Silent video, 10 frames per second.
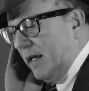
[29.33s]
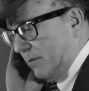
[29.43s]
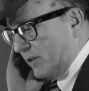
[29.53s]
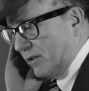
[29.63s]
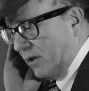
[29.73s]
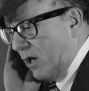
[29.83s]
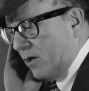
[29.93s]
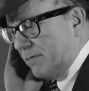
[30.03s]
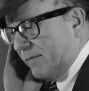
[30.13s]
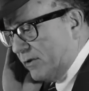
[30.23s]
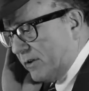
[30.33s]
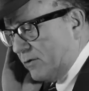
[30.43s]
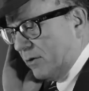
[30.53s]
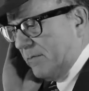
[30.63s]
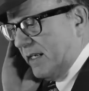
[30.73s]
It wasn't long before
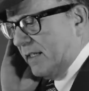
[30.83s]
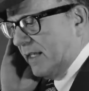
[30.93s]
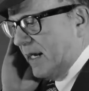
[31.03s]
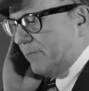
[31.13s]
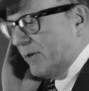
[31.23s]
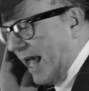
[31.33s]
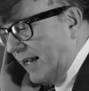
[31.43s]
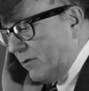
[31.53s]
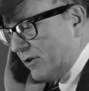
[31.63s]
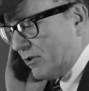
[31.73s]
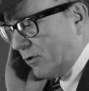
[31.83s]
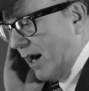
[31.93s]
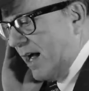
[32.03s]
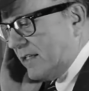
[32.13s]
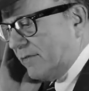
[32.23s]
social media lit up with anguished
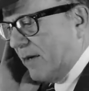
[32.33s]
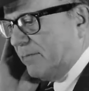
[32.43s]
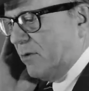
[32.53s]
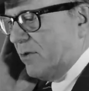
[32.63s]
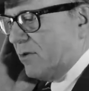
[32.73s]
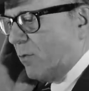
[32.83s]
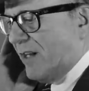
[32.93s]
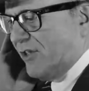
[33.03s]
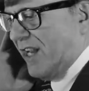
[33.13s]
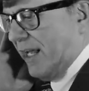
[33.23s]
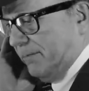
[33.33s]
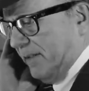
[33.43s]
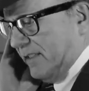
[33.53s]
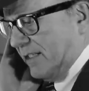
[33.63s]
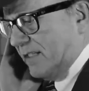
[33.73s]
cries of uploaders watching
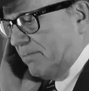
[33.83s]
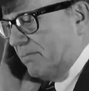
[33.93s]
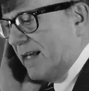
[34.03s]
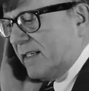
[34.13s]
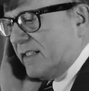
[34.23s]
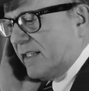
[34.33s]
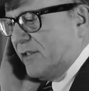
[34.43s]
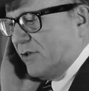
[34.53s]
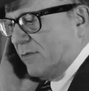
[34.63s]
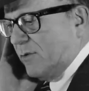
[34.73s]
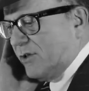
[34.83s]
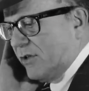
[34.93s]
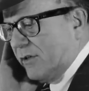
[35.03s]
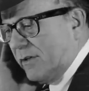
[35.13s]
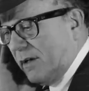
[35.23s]
helpless as monetization was
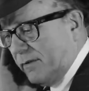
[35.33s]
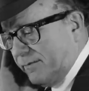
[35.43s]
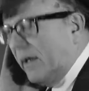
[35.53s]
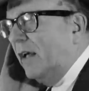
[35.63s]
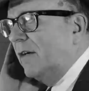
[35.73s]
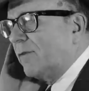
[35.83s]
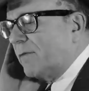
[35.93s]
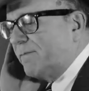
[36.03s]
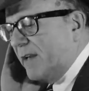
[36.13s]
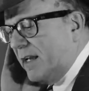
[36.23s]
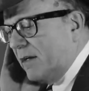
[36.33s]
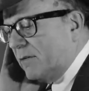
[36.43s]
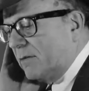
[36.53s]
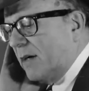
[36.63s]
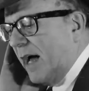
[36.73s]
turned off for video
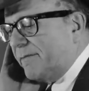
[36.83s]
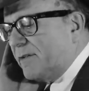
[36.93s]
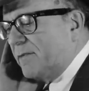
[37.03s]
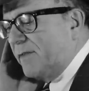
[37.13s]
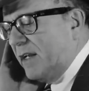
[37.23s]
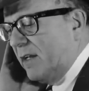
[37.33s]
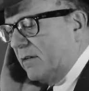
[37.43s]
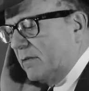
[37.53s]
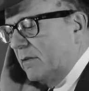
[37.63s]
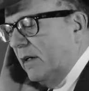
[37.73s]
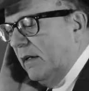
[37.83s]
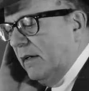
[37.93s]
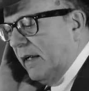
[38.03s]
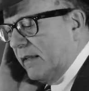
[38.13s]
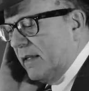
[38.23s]
after video,
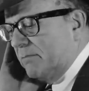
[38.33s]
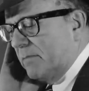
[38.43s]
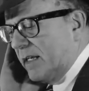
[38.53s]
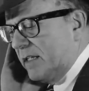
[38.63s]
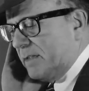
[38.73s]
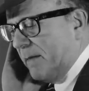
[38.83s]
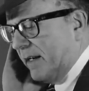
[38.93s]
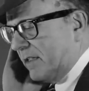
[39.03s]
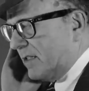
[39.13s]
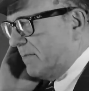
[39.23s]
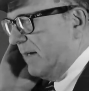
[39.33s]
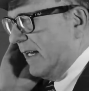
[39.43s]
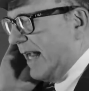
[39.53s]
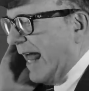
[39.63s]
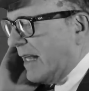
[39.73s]
and the money spigots
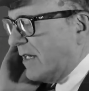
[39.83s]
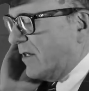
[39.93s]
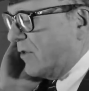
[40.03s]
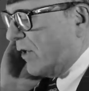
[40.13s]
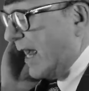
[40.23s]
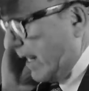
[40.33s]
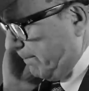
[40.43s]
began to dry